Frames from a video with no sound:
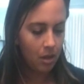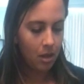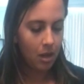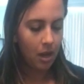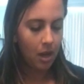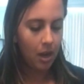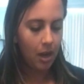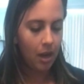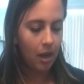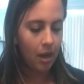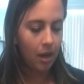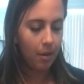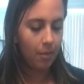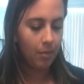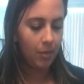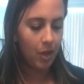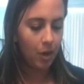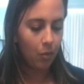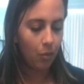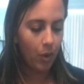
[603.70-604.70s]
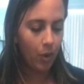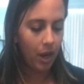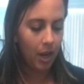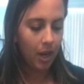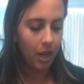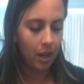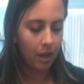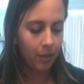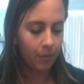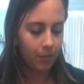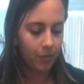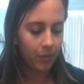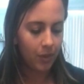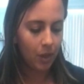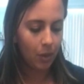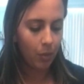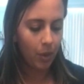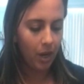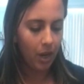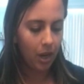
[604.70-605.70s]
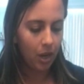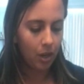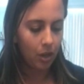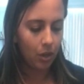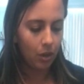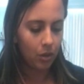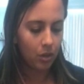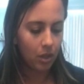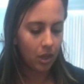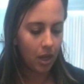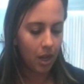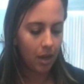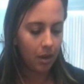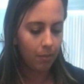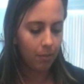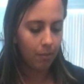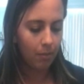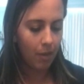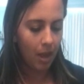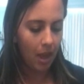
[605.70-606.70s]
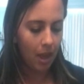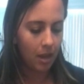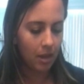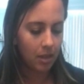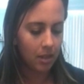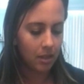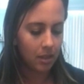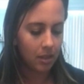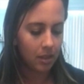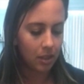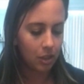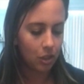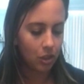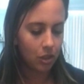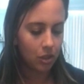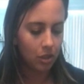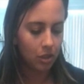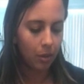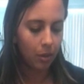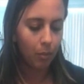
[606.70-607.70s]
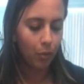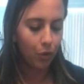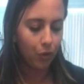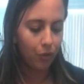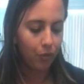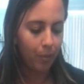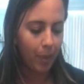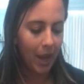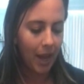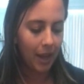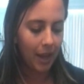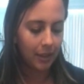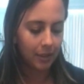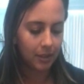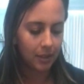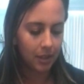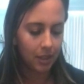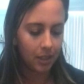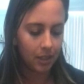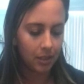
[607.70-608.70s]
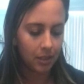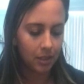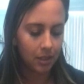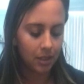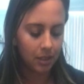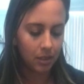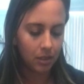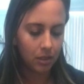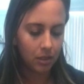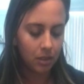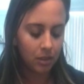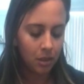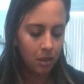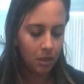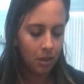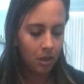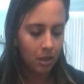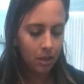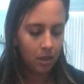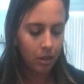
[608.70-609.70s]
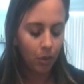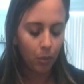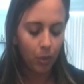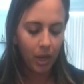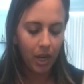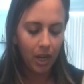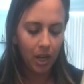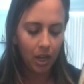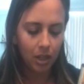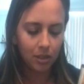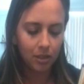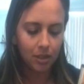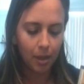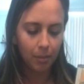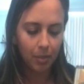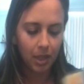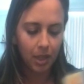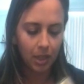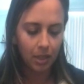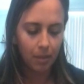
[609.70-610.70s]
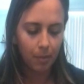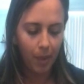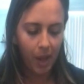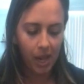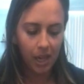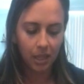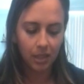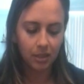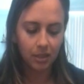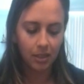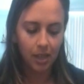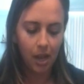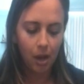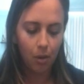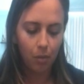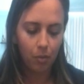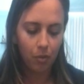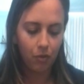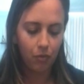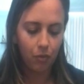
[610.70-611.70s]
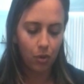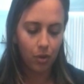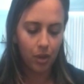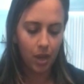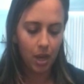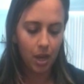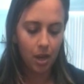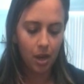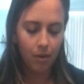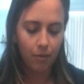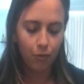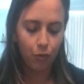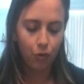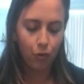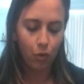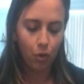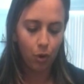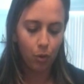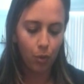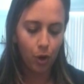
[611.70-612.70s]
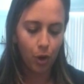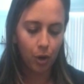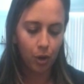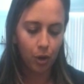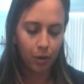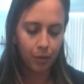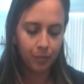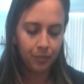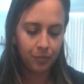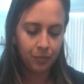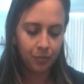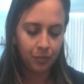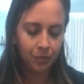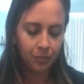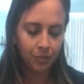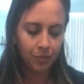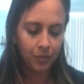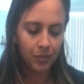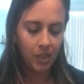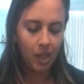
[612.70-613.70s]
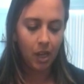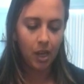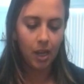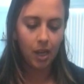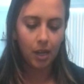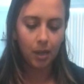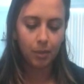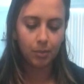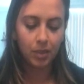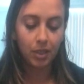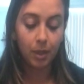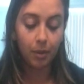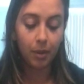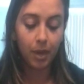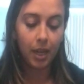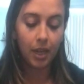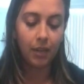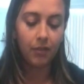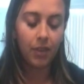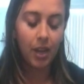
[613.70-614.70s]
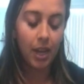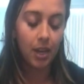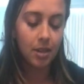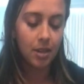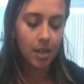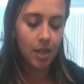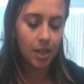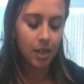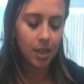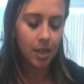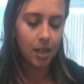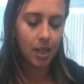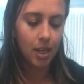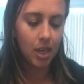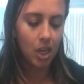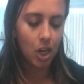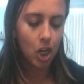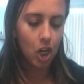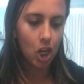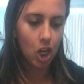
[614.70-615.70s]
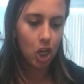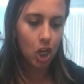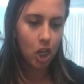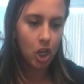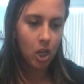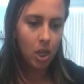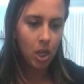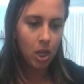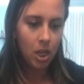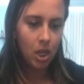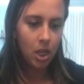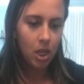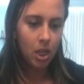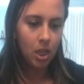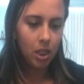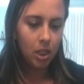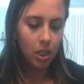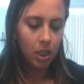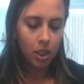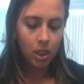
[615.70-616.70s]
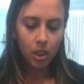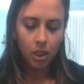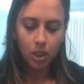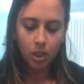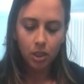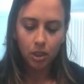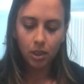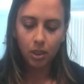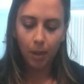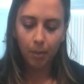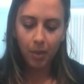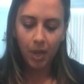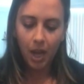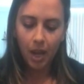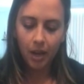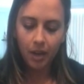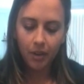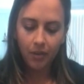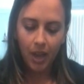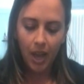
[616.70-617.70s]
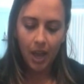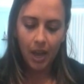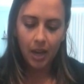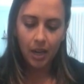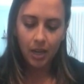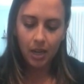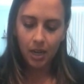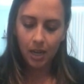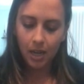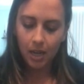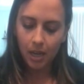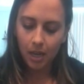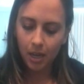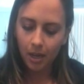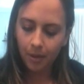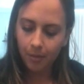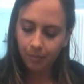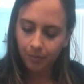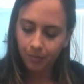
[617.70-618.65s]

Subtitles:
They're waiting. They're waiting on you to kind of make a decision to move past this. They're waiting on something to balance out before they come forward. Some kind of ending here. Some kind of ending.